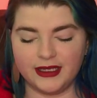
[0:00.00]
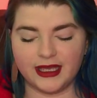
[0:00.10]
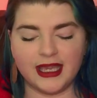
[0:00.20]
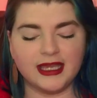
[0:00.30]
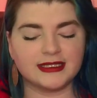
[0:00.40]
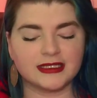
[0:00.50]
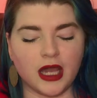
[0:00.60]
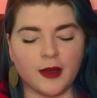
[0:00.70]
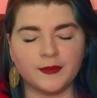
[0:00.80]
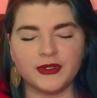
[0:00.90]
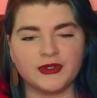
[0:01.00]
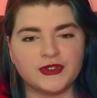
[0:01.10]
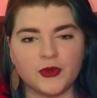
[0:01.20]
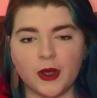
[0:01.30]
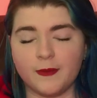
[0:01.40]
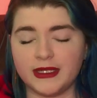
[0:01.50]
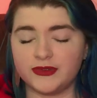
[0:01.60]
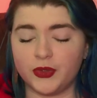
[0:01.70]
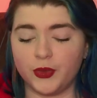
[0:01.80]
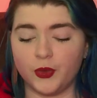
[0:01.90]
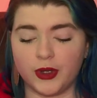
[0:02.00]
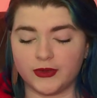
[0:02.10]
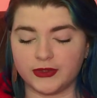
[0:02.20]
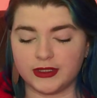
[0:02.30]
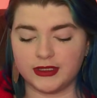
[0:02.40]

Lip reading: He has come to our miserable world.